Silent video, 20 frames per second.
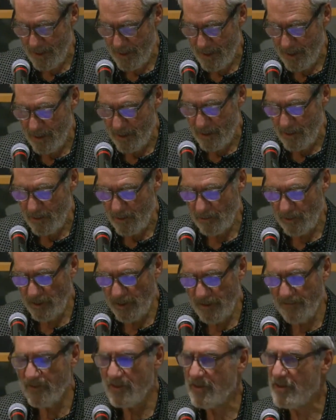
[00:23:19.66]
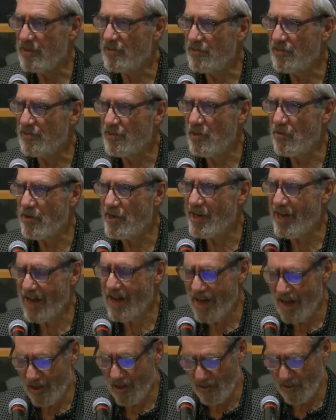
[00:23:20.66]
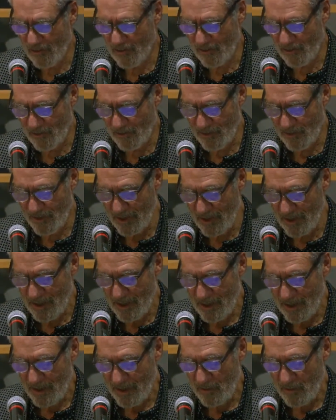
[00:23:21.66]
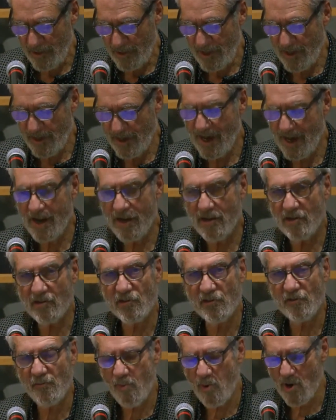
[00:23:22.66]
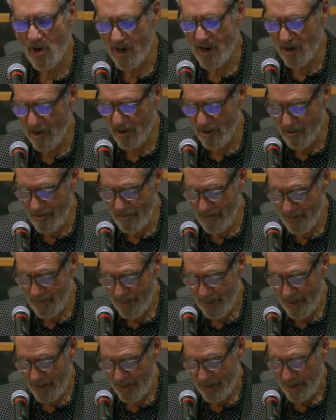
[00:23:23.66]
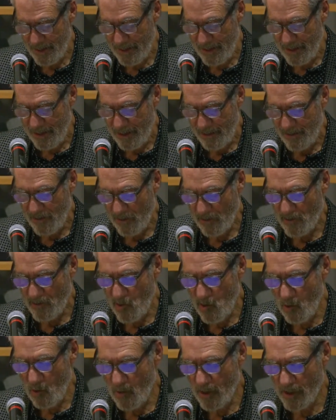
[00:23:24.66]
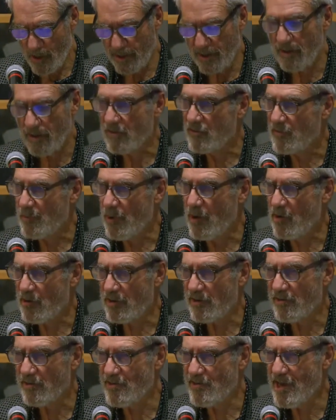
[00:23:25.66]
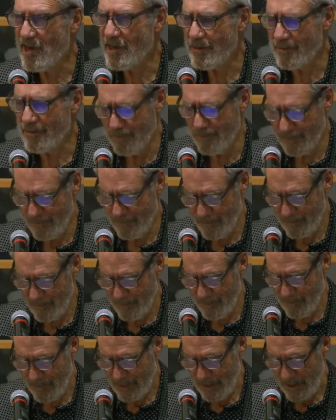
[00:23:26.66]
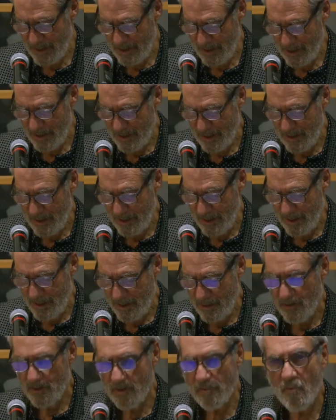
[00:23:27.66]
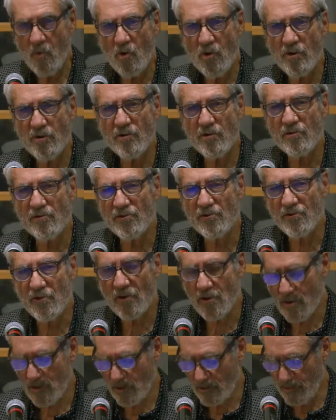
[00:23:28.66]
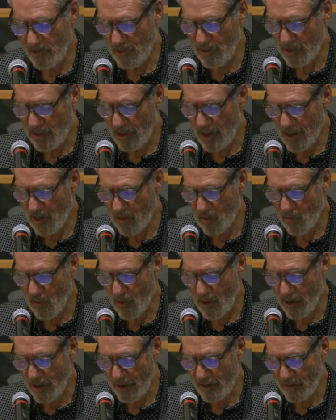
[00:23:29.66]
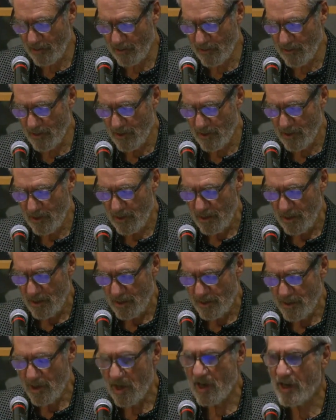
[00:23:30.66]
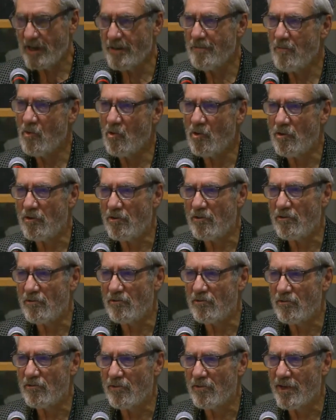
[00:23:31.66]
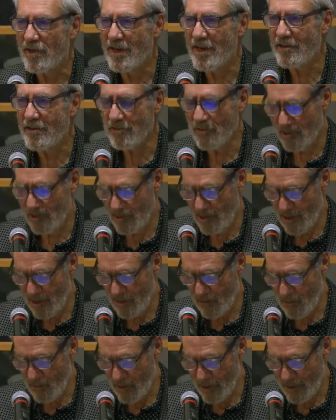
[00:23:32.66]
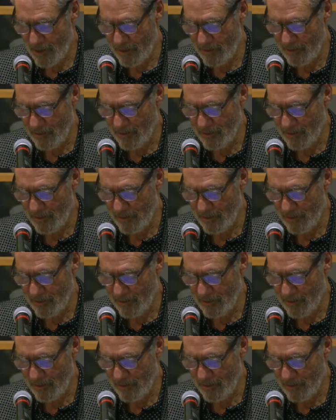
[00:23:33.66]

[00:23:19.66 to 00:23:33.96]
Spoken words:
who lived in a secret house within a house of prayer, though no one spoke his name. The mourners circled clockwise, non-mourners counterclockwise,